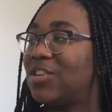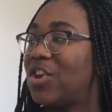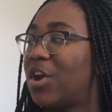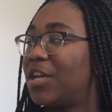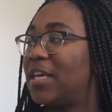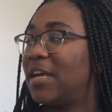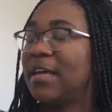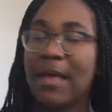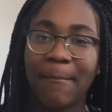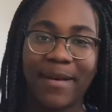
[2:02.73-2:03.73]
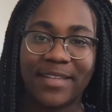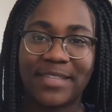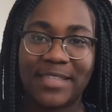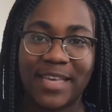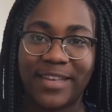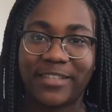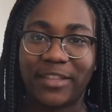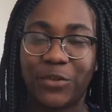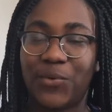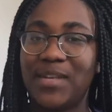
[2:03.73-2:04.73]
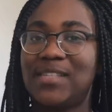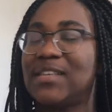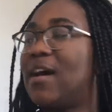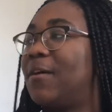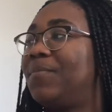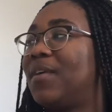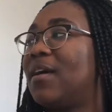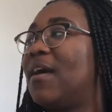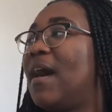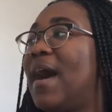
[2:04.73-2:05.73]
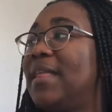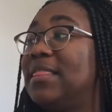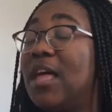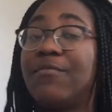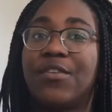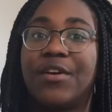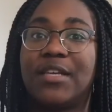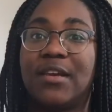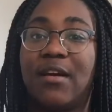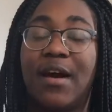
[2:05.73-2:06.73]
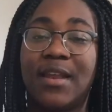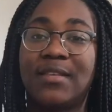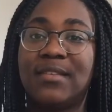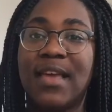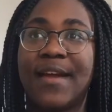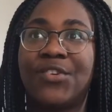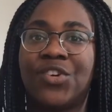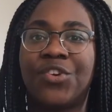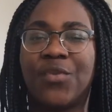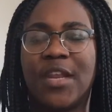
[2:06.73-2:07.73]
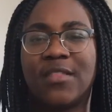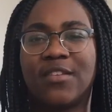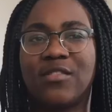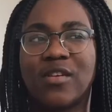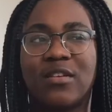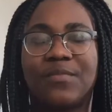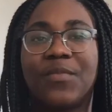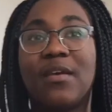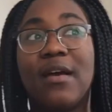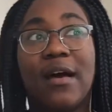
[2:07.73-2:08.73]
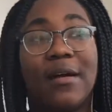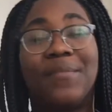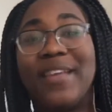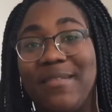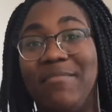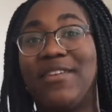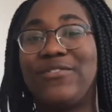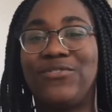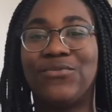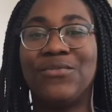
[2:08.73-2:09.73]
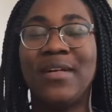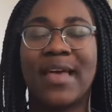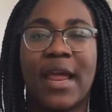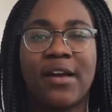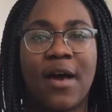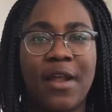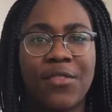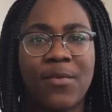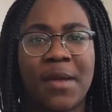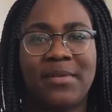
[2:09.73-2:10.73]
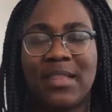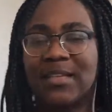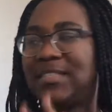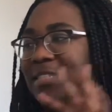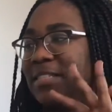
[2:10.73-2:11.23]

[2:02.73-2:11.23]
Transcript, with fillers: Narnia by C.S. Lewis. I love Narnia. Honestly, I started reading this series in middle school, and I got all the way up to the